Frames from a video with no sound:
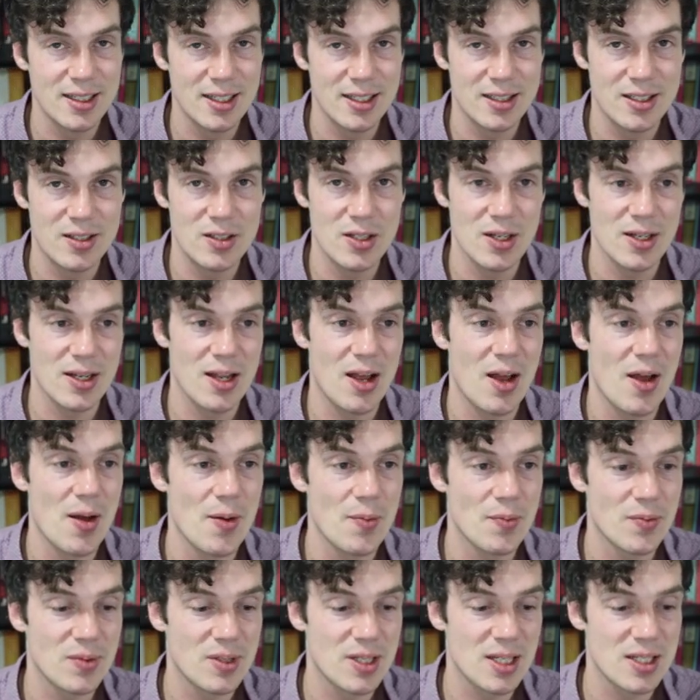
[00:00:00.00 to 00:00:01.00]

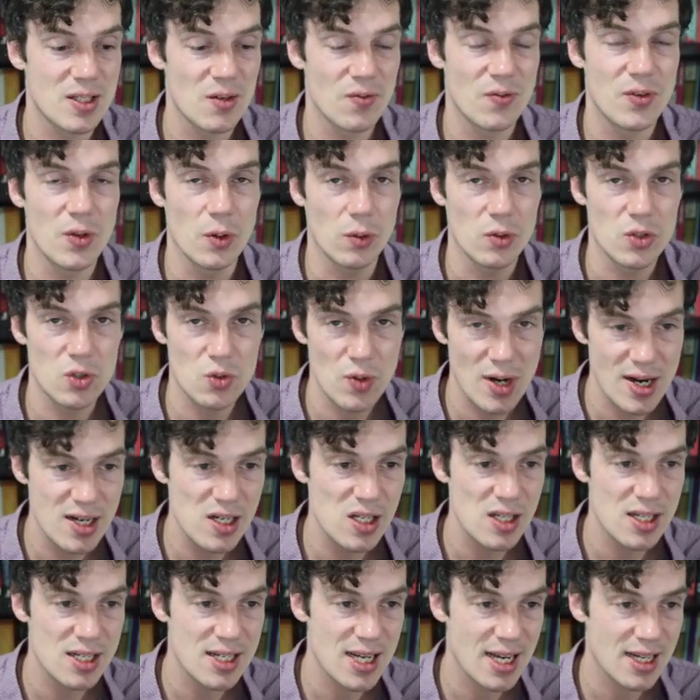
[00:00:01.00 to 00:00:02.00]
does it feel strange that
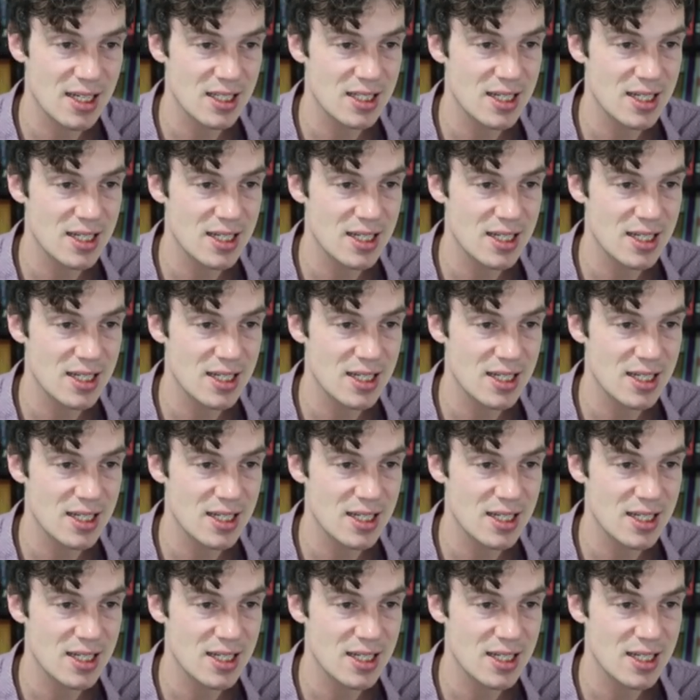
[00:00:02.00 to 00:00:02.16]
the text